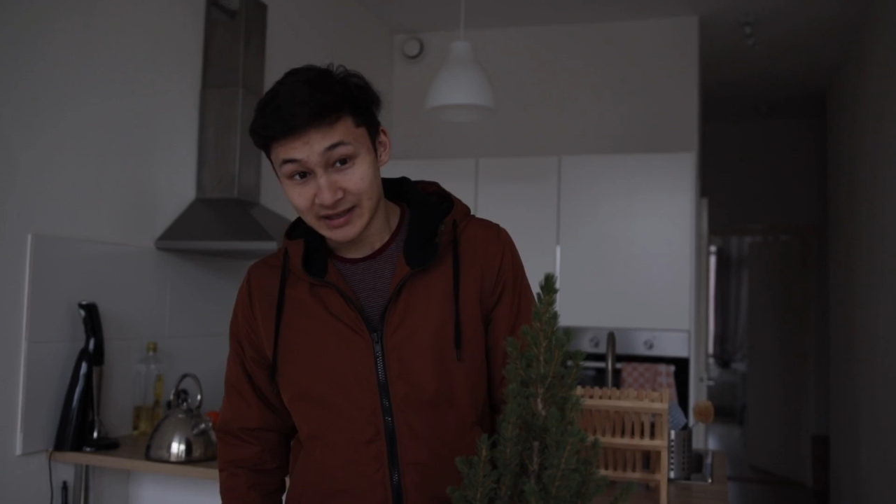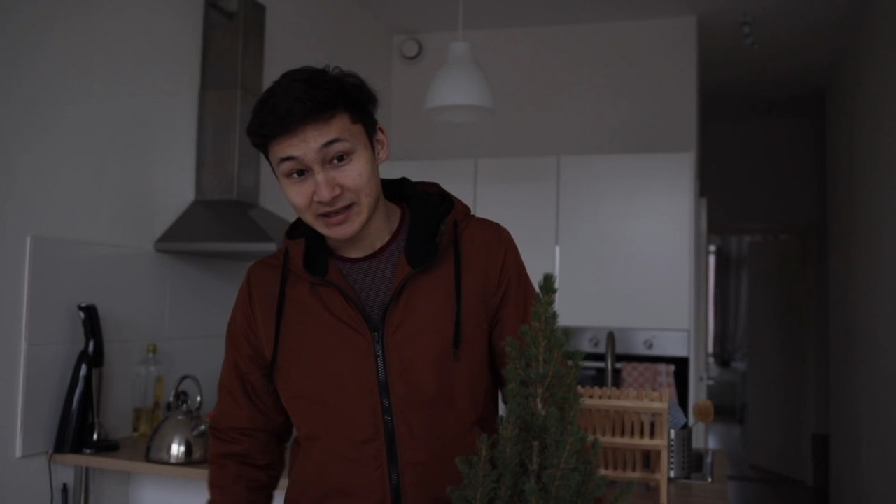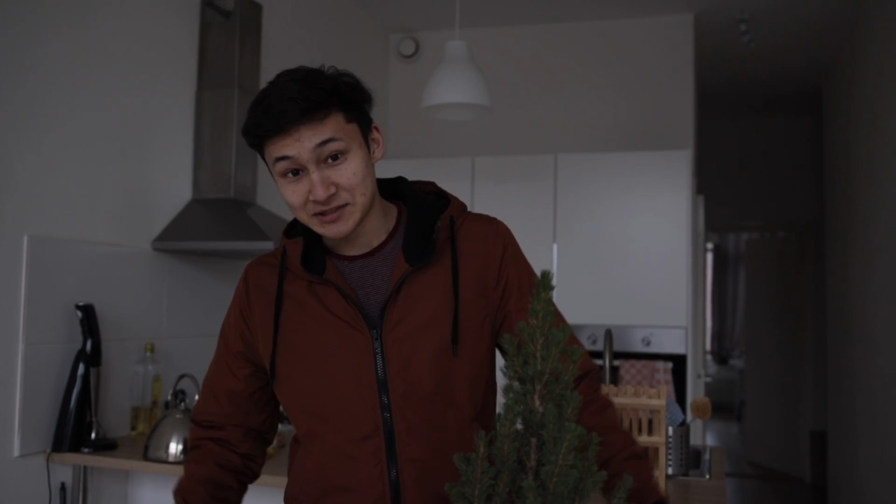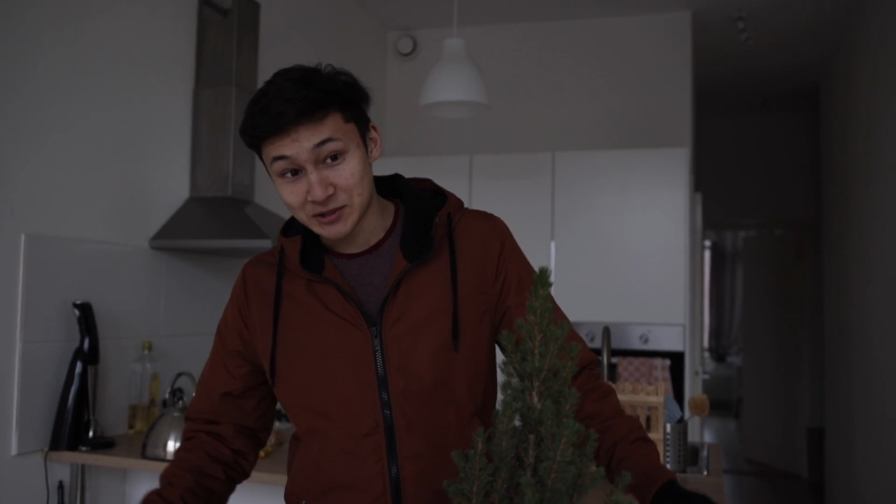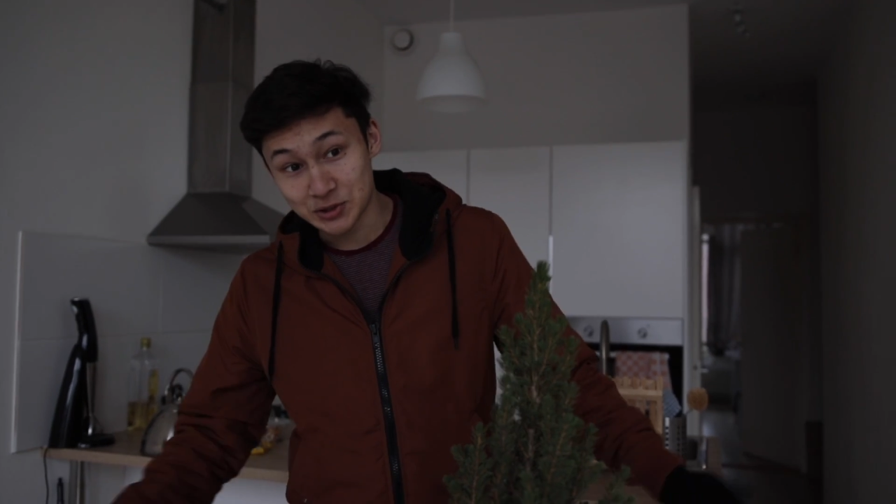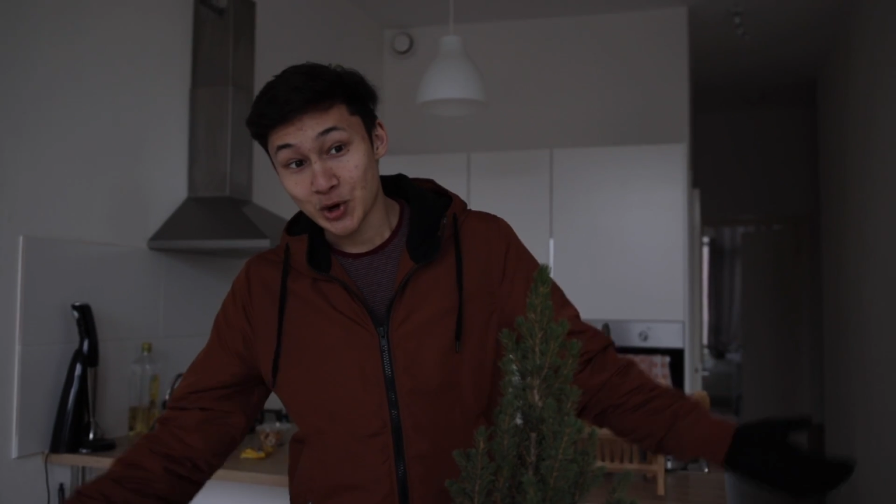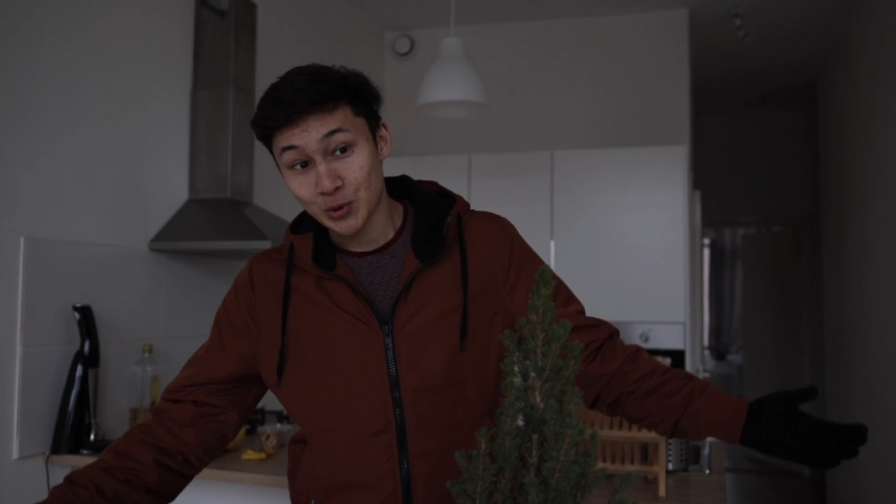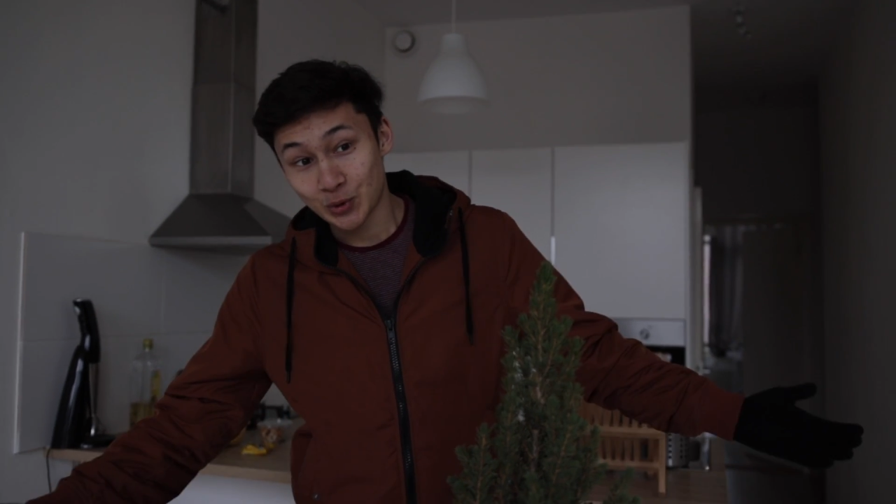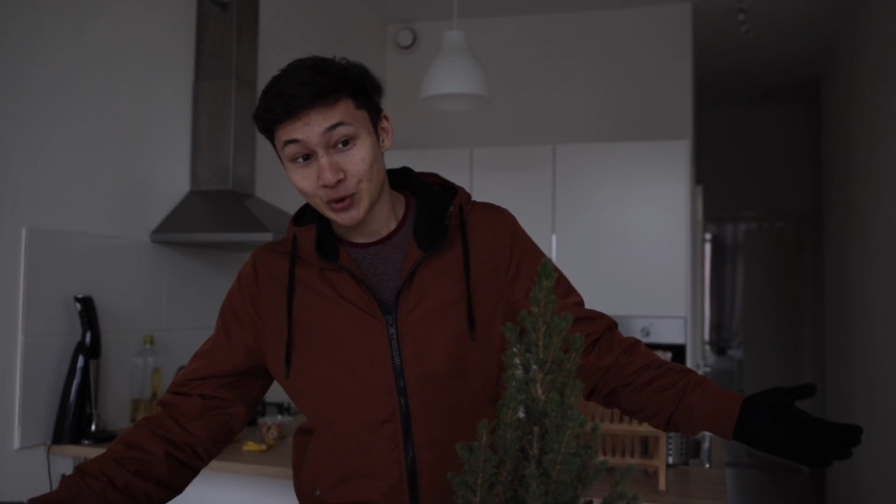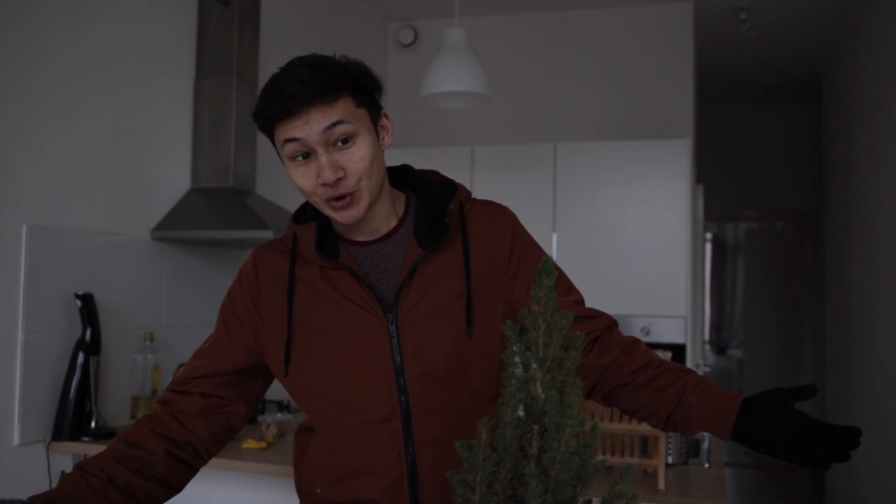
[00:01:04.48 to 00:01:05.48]
It's a
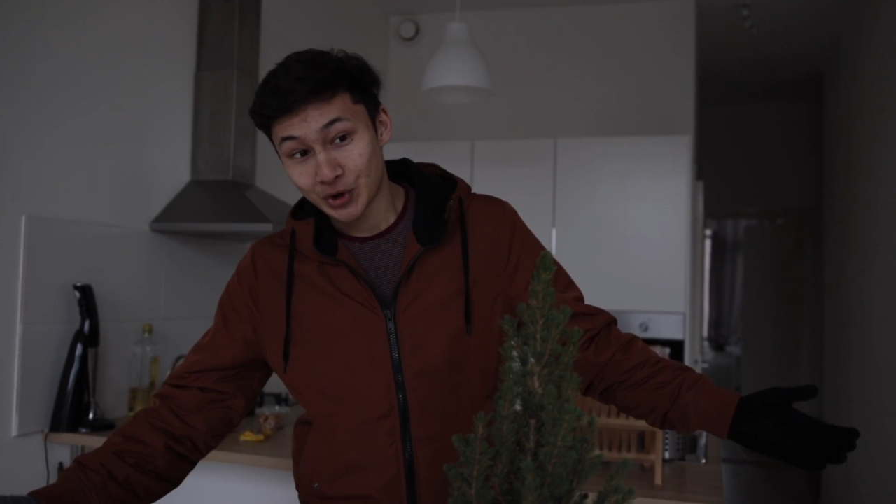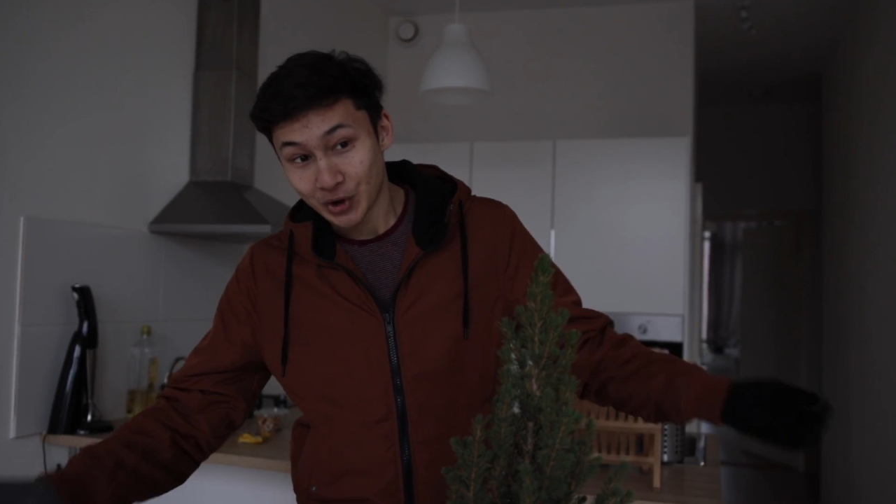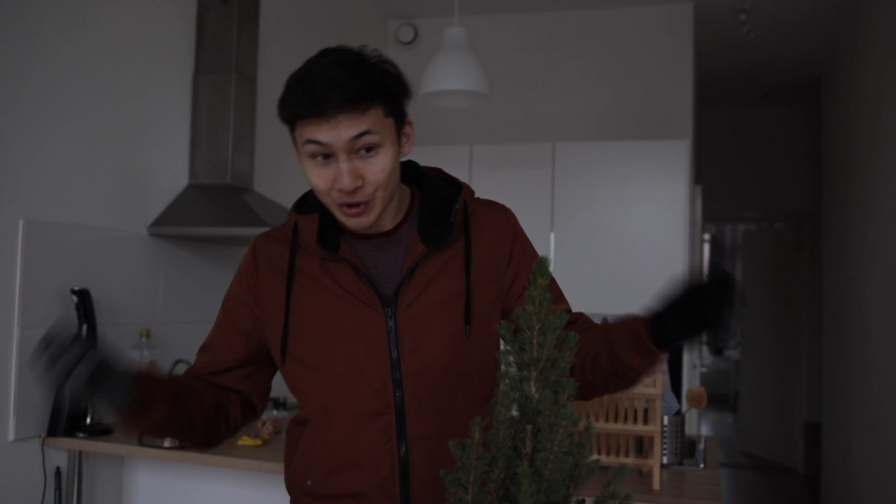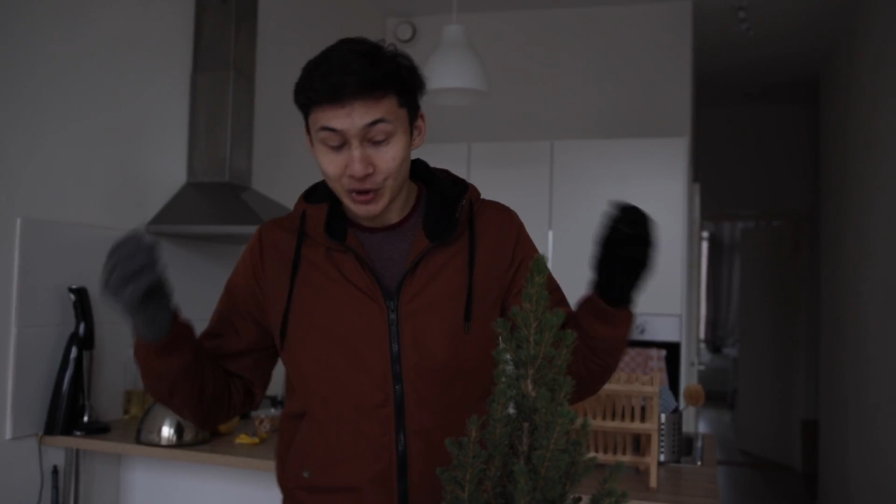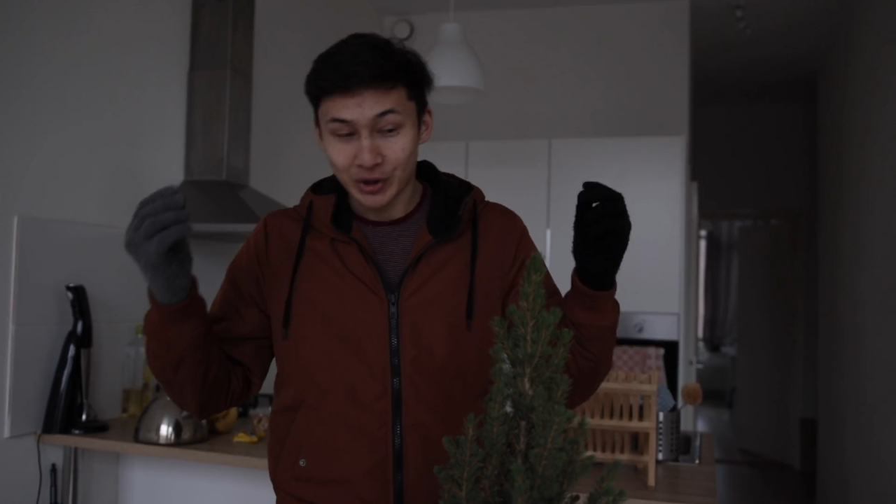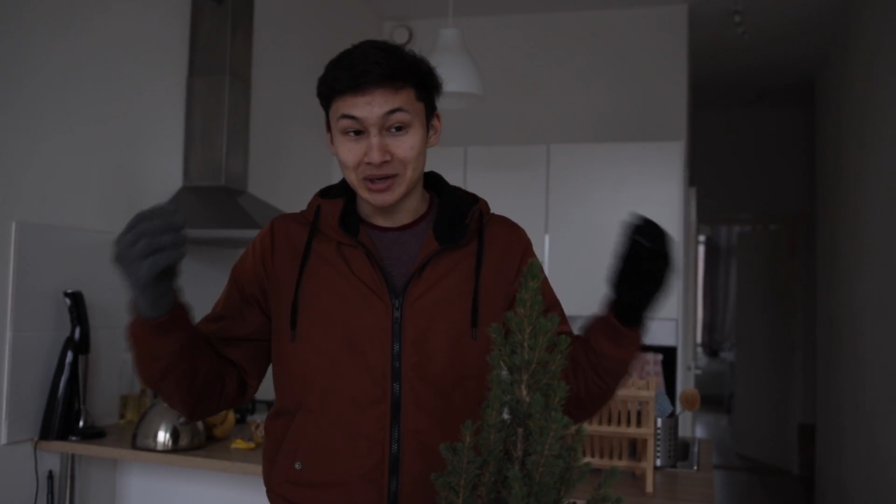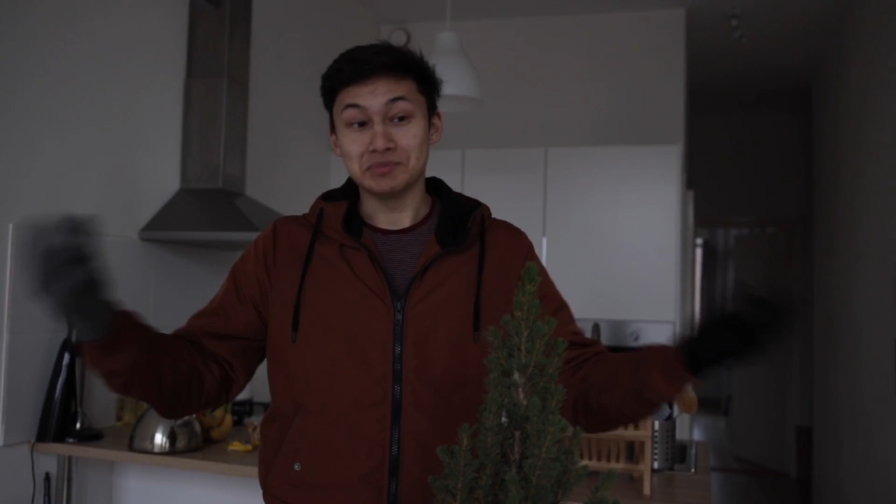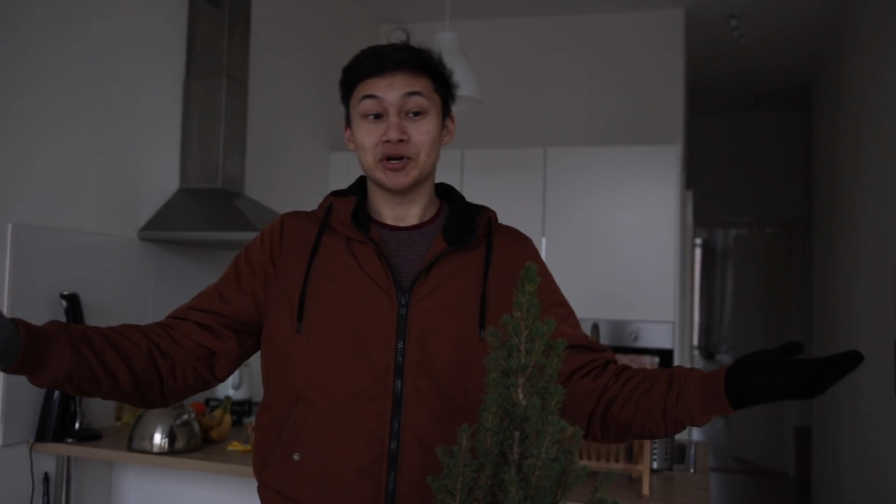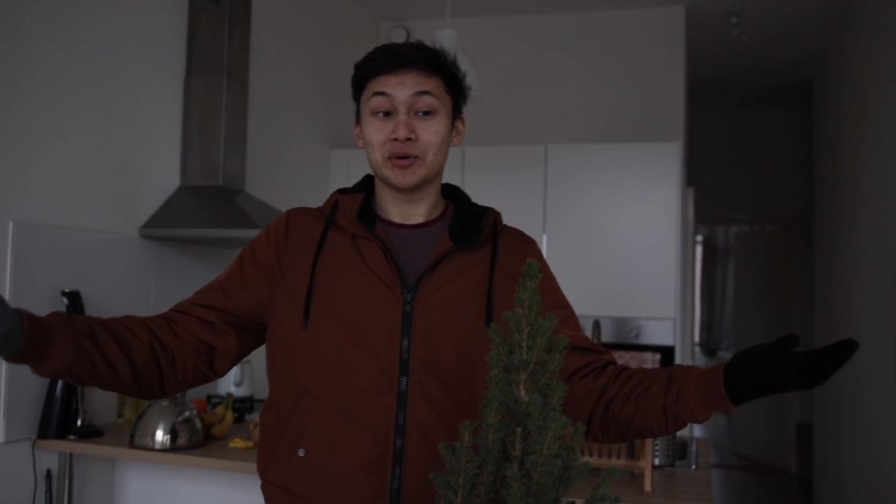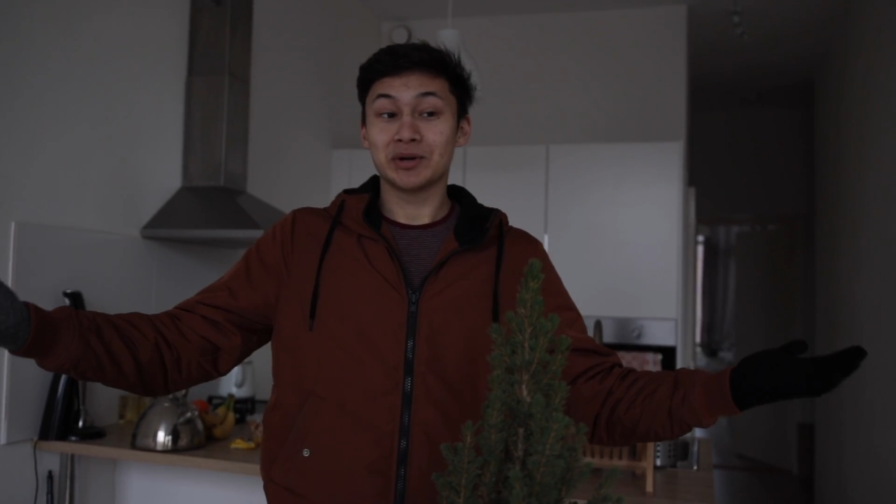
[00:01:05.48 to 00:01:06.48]
joke.
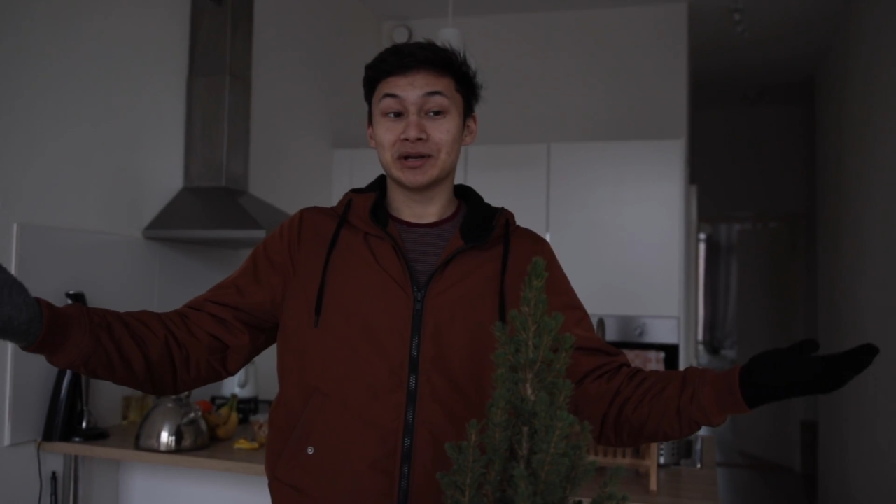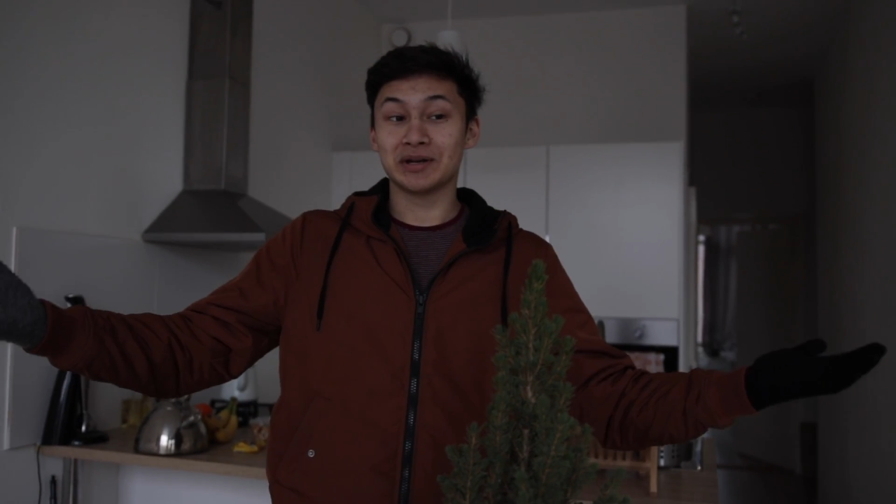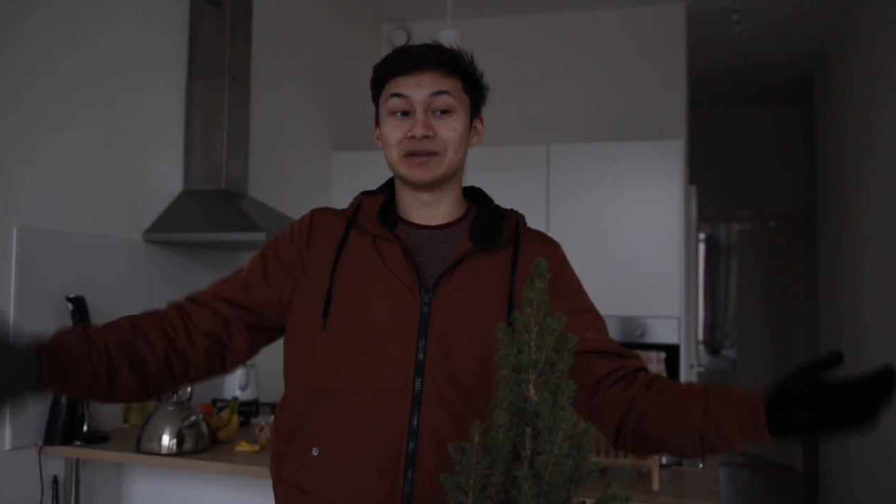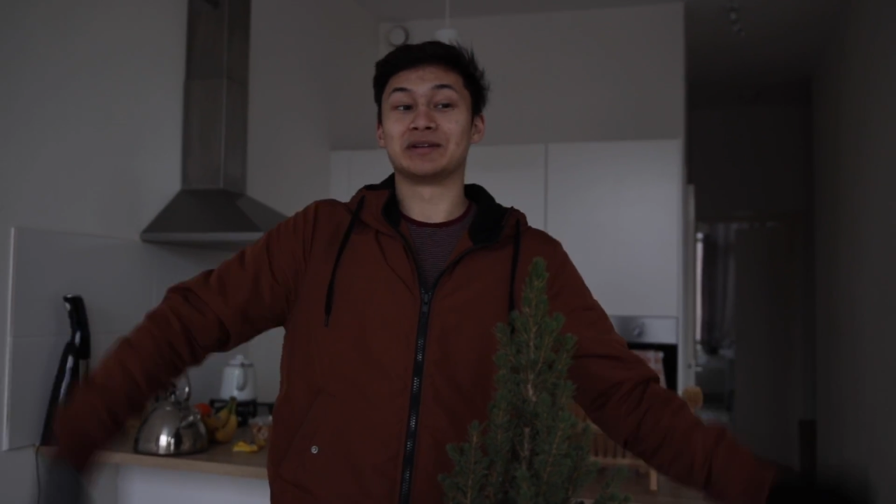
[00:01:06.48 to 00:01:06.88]
I'm joking.